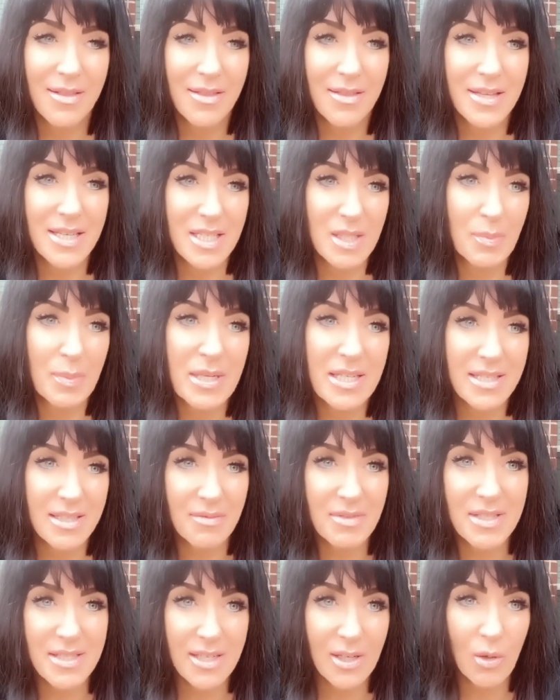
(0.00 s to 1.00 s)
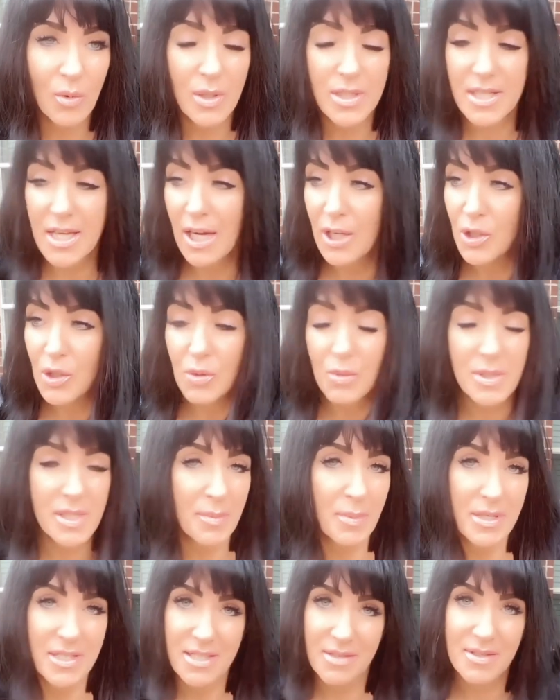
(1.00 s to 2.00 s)
this piece of stick was I knew it was
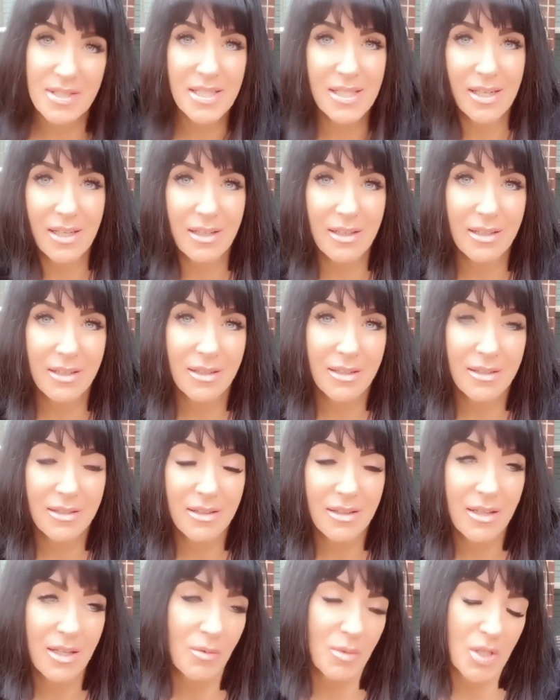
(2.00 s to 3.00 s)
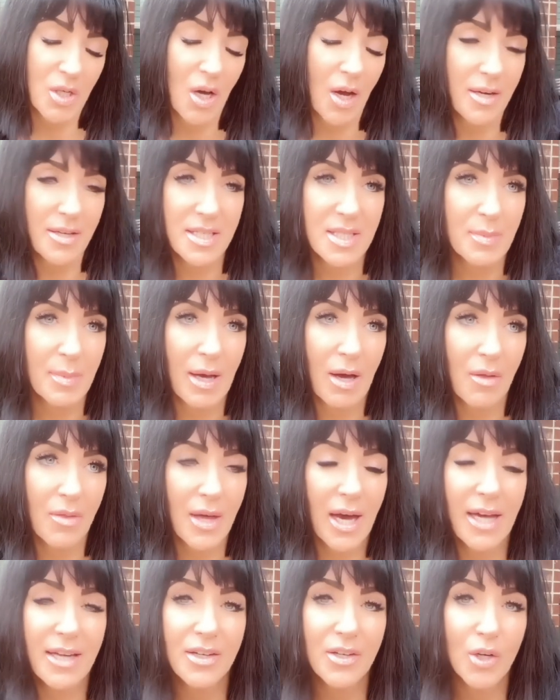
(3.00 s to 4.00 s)
a piece of stick that it was caught in his mouth
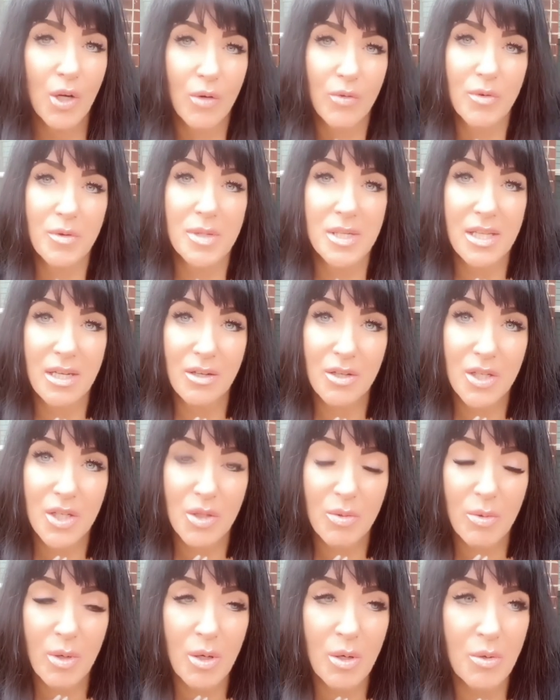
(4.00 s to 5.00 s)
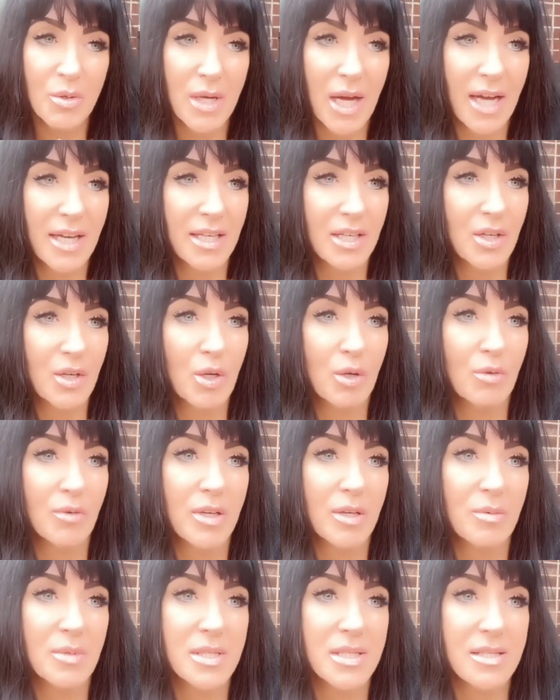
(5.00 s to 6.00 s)
I didn't know if it was in his throat I didn't know if
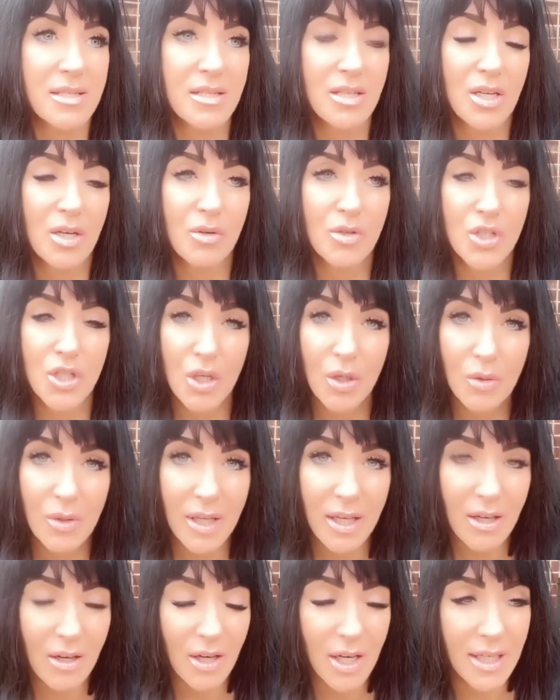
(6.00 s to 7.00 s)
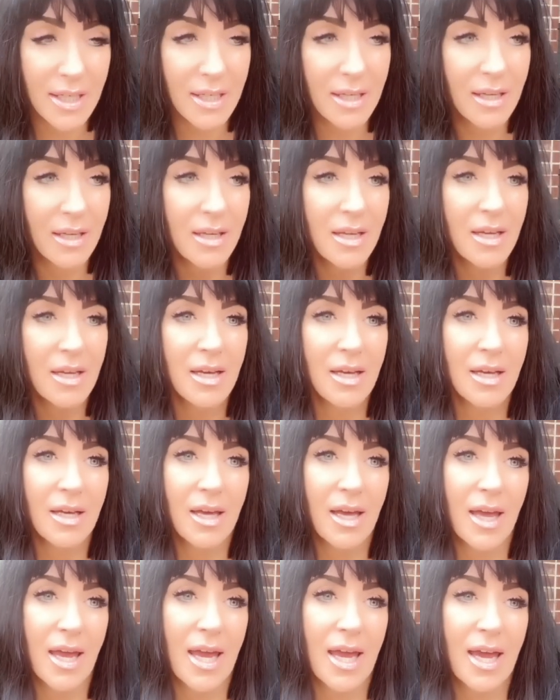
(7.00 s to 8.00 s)
he was you know choking on it
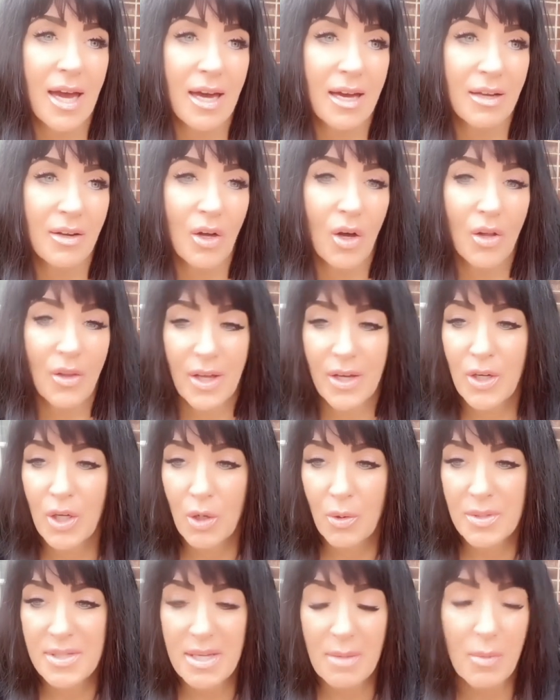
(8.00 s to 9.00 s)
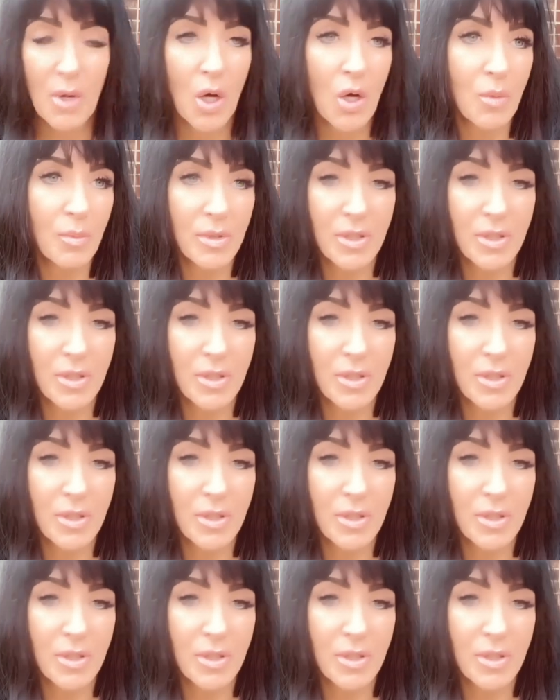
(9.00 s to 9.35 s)
and all I know is I'm home